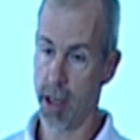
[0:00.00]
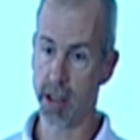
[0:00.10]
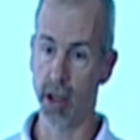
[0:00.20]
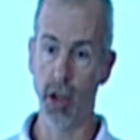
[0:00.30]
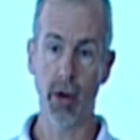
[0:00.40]

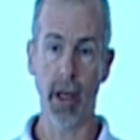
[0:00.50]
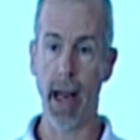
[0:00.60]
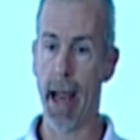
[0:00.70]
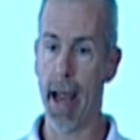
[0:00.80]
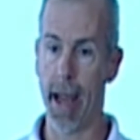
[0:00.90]
So you could
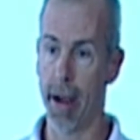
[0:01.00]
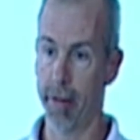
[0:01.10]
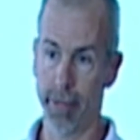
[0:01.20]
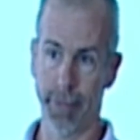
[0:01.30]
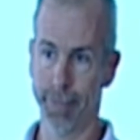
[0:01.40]

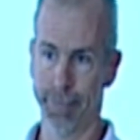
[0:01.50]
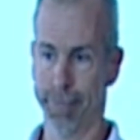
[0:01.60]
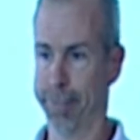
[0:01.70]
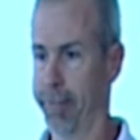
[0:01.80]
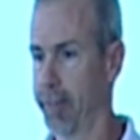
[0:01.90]
have,
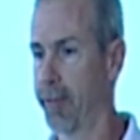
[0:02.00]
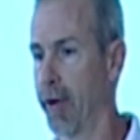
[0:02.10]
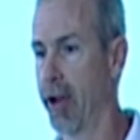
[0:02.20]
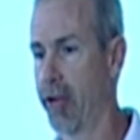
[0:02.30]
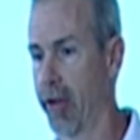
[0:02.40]

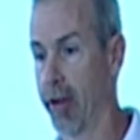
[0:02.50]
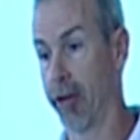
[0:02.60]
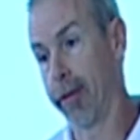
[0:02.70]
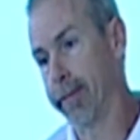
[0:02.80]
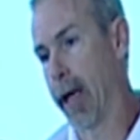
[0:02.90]
for
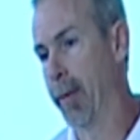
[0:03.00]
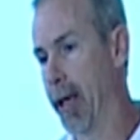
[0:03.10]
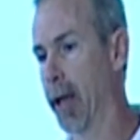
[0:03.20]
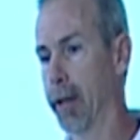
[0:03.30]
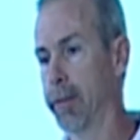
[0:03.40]
instance, I
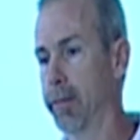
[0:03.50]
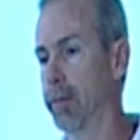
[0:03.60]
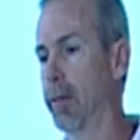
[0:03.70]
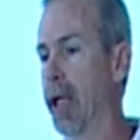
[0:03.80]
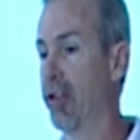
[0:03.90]
mean,
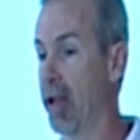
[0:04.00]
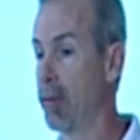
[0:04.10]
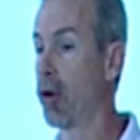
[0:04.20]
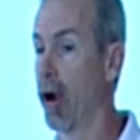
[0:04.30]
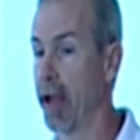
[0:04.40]
it
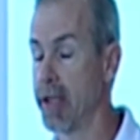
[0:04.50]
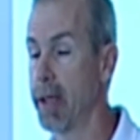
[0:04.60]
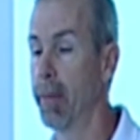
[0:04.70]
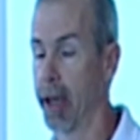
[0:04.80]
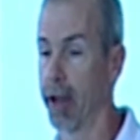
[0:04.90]
seems
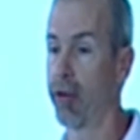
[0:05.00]
crazy, but